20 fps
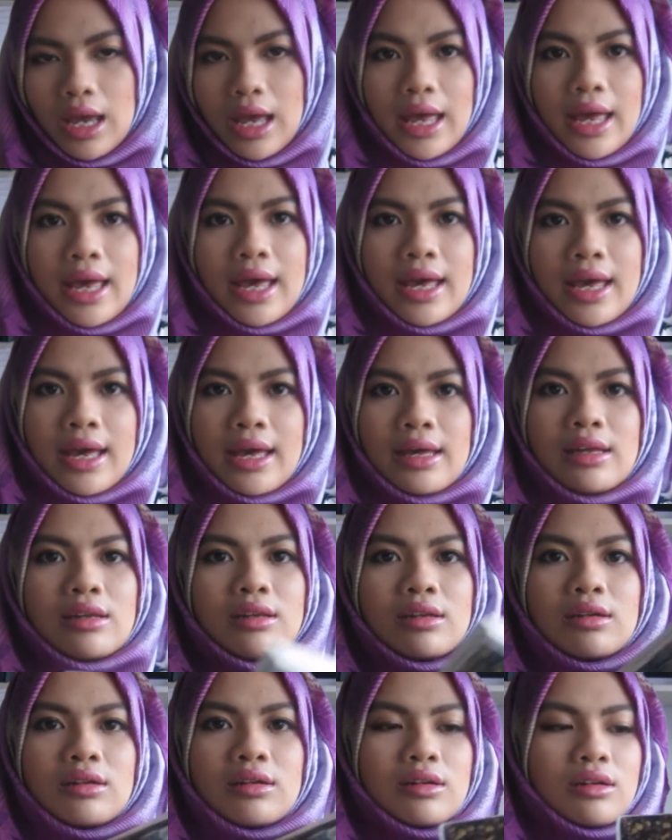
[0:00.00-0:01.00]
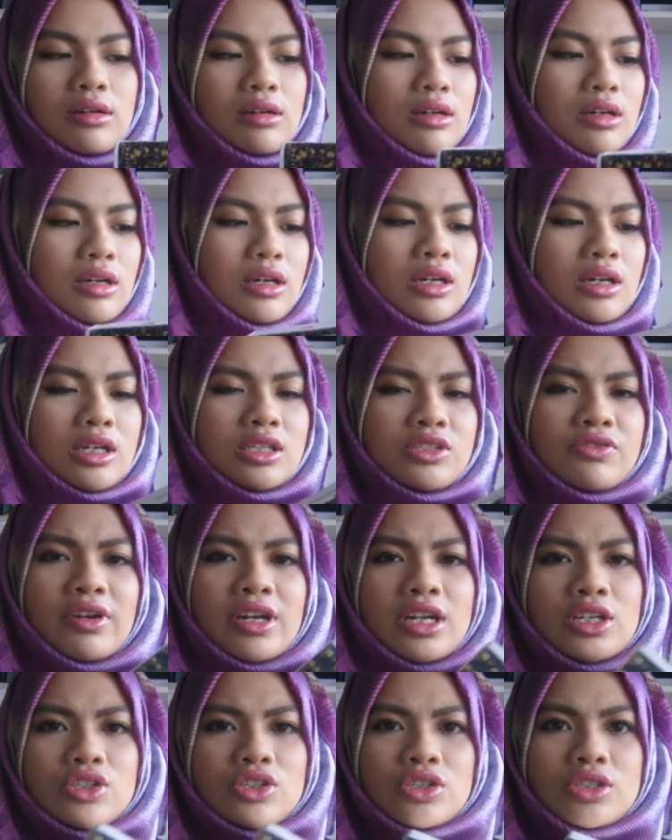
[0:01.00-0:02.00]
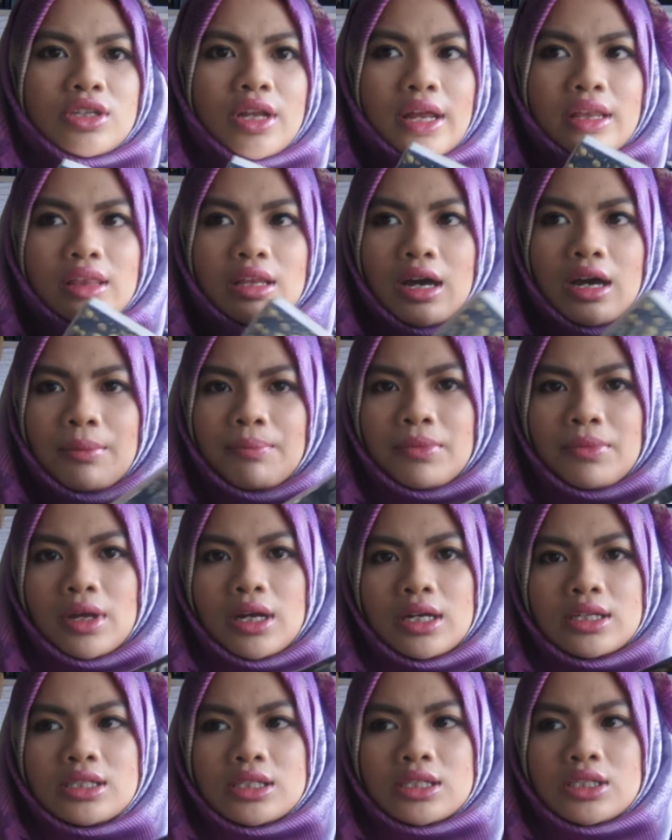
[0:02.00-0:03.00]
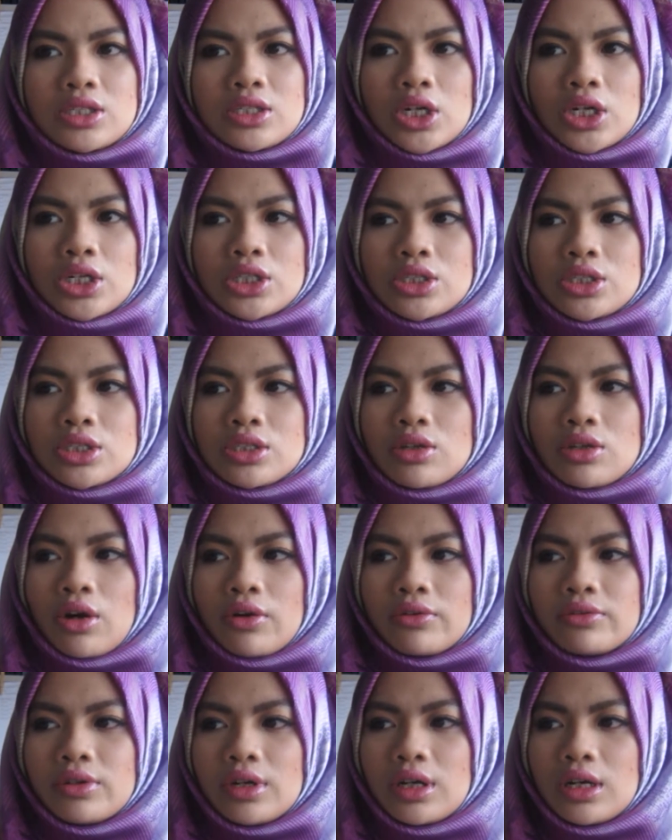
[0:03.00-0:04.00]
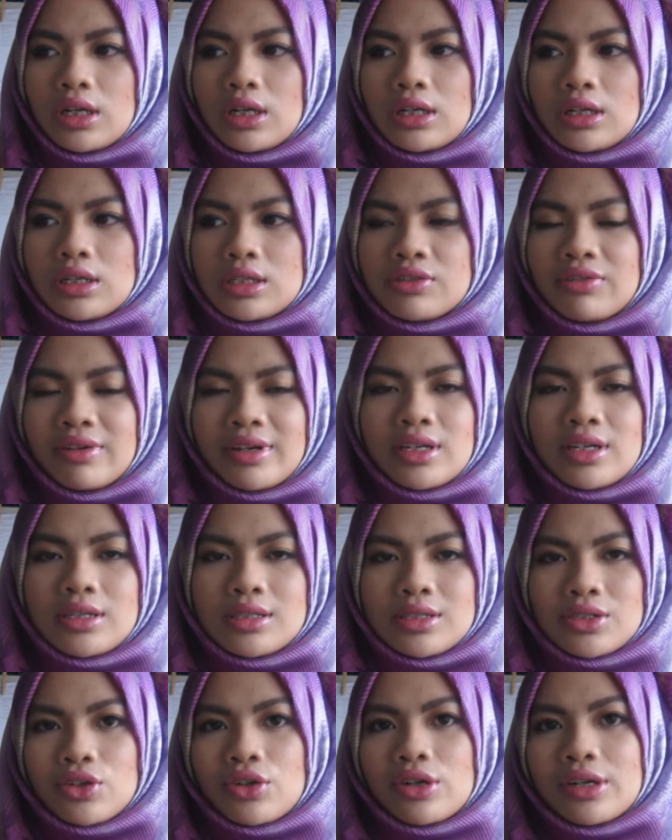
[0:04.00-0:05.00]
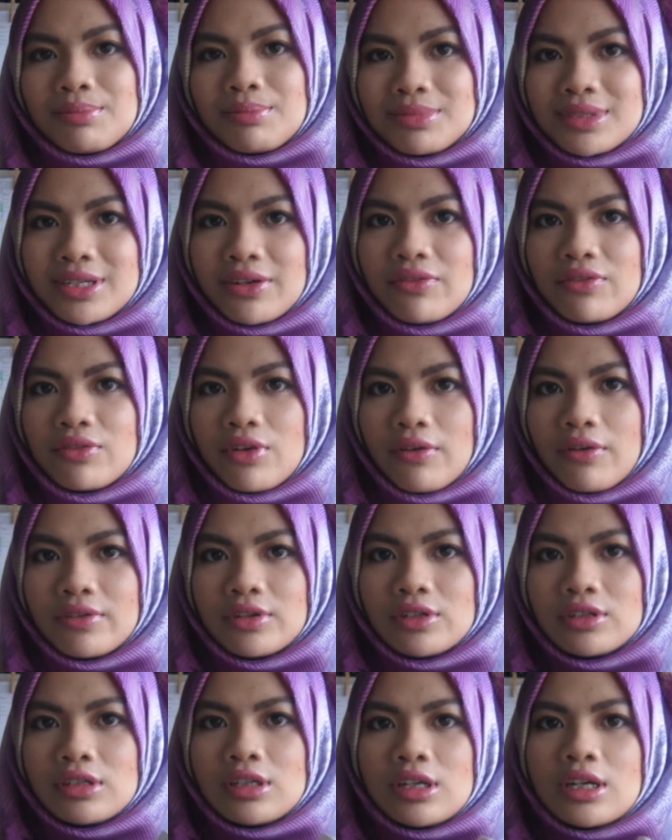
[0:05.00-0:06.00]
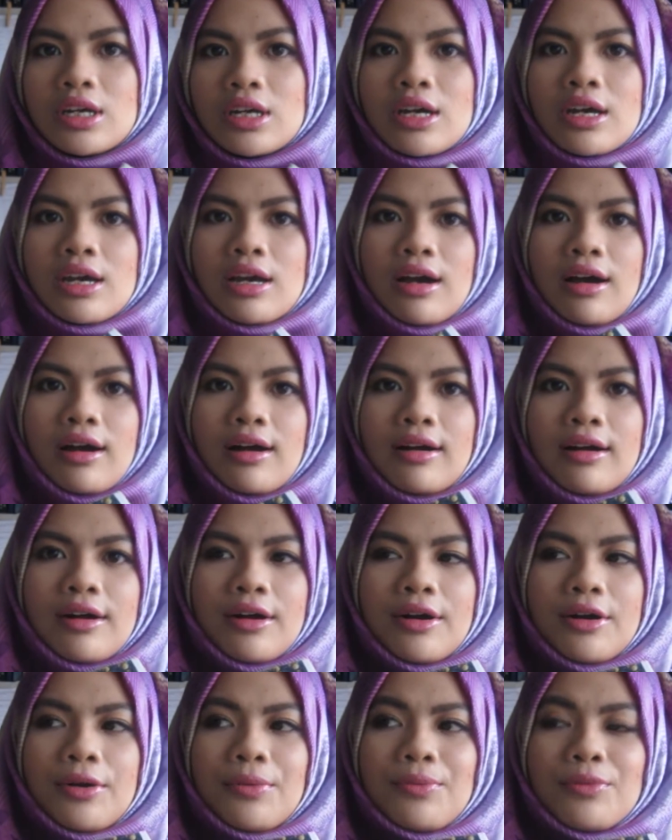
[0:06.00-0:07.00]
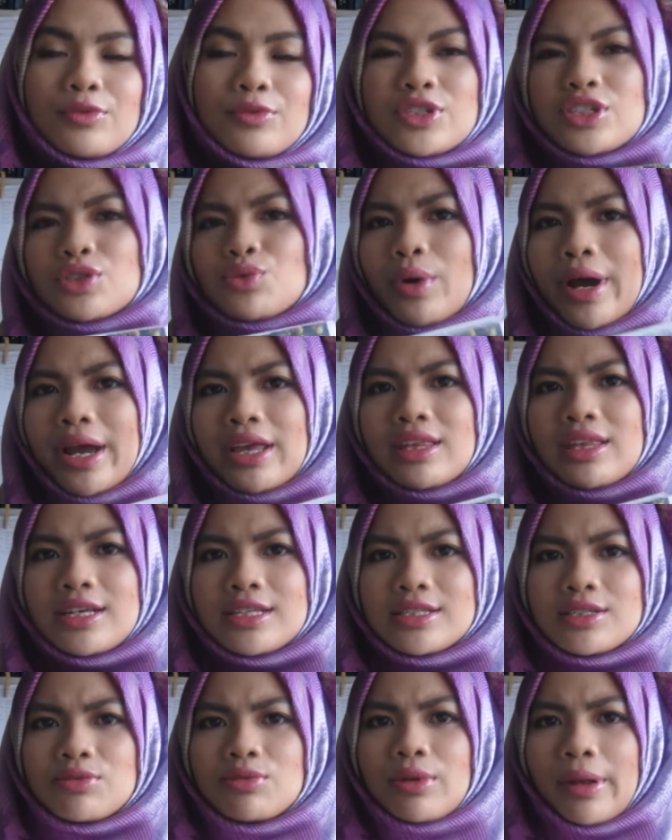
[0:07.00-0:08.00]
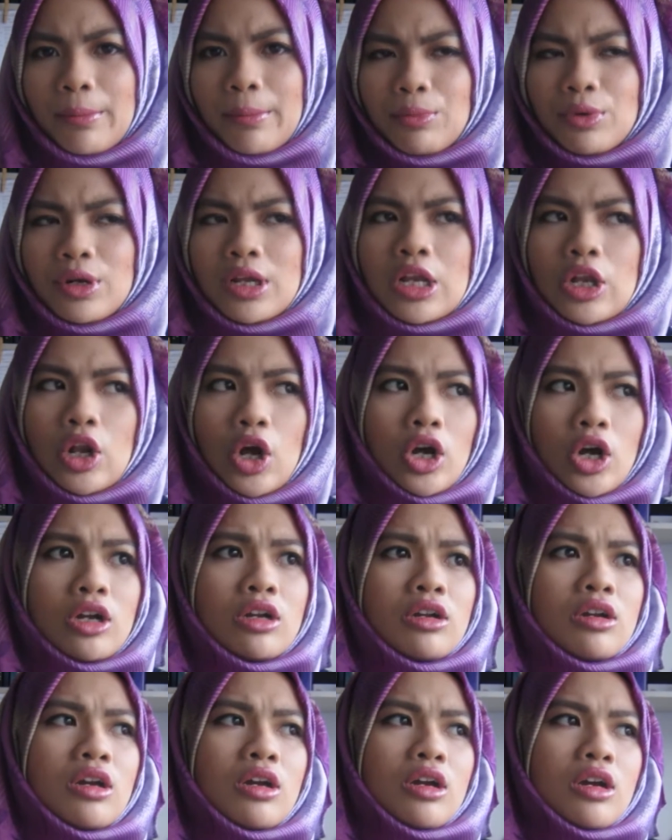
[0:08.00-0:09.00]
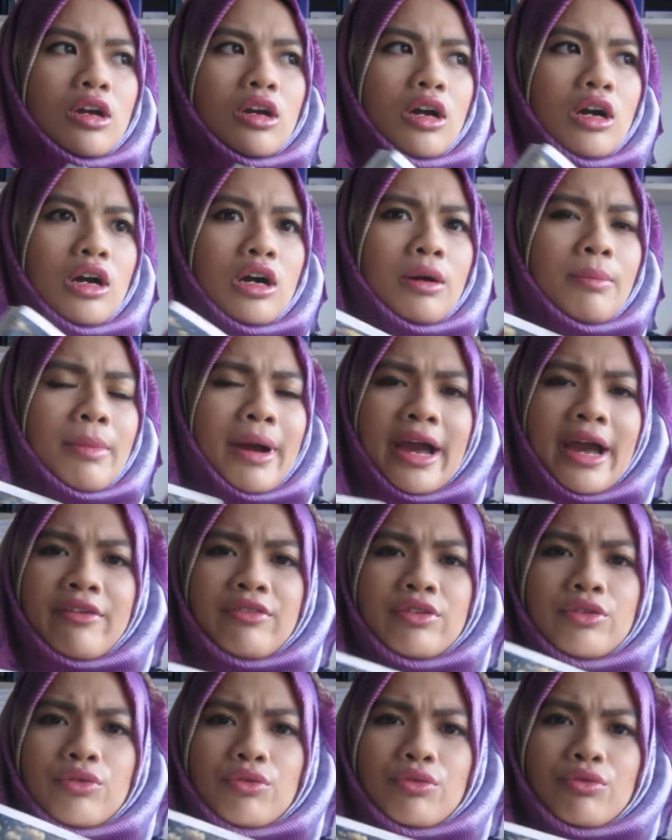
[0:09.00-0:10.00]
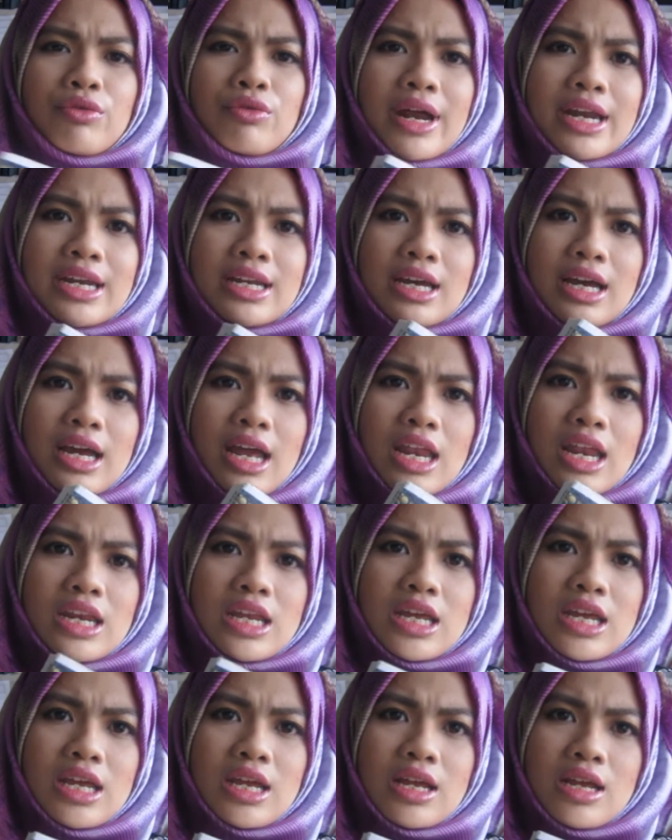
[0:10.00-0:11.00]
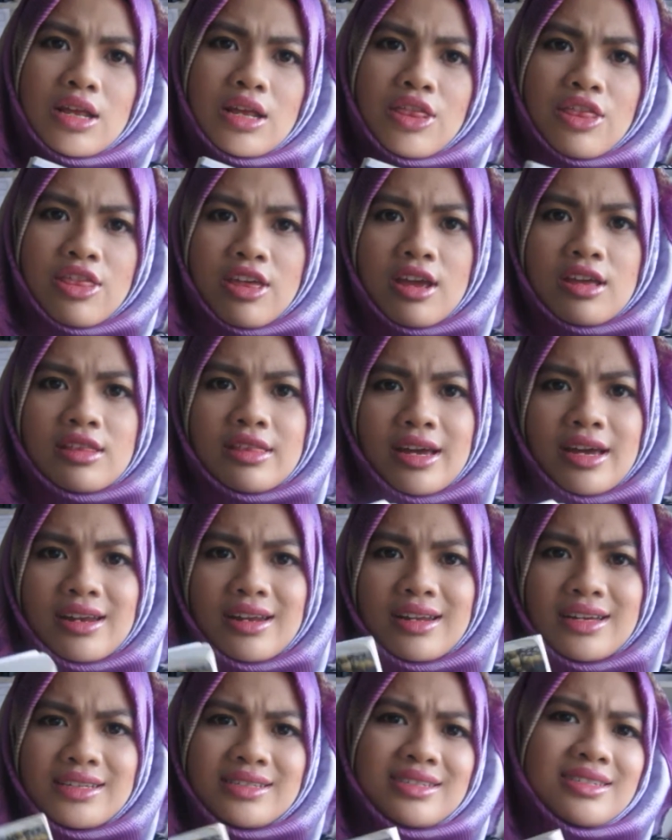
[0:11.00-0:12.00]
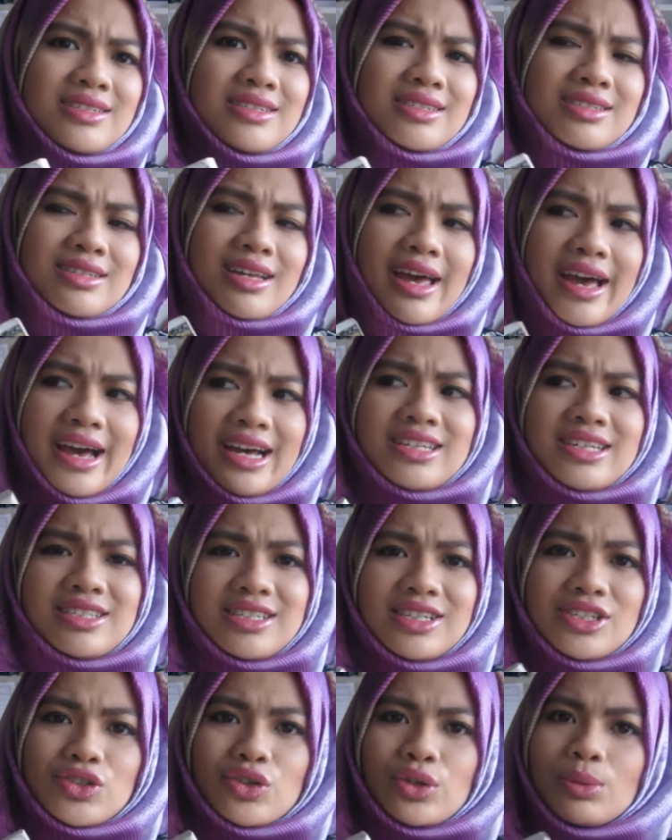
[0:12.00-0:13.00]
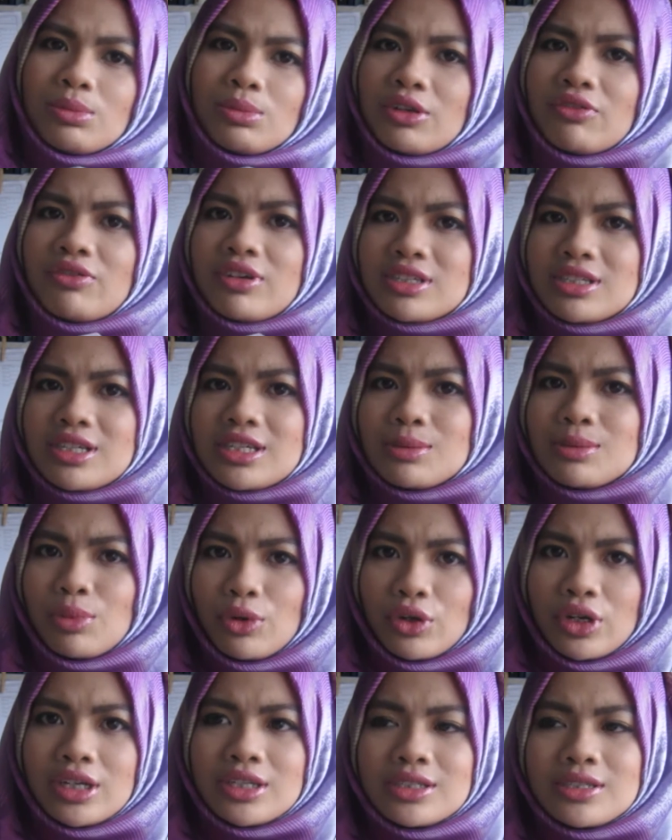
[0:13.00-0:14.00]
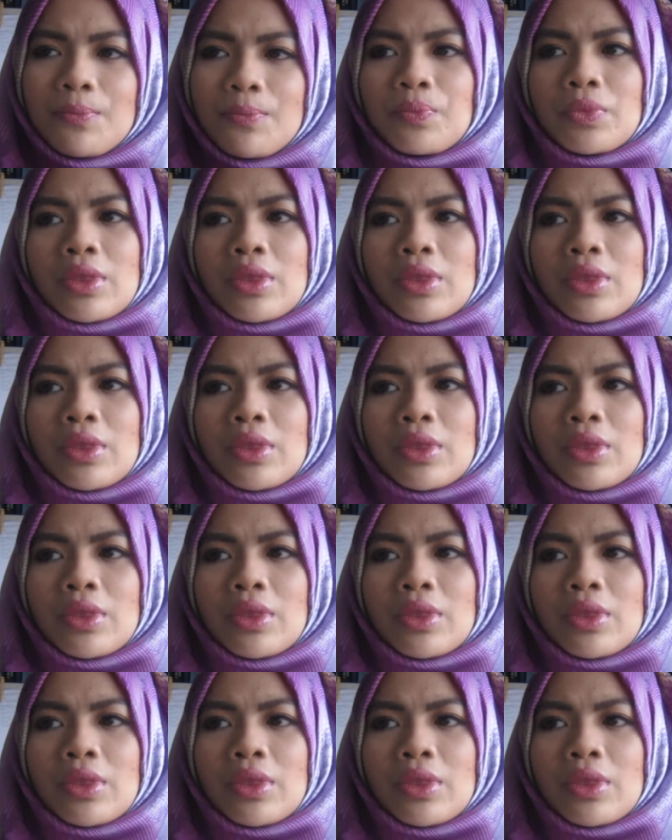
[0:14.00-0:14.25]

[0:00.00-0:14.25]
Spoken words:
and it's very interesting. It starts off, it's a very descriptive novel, which is why I think it's like pretty long. I haven't read anything that is as descriptive as this book is.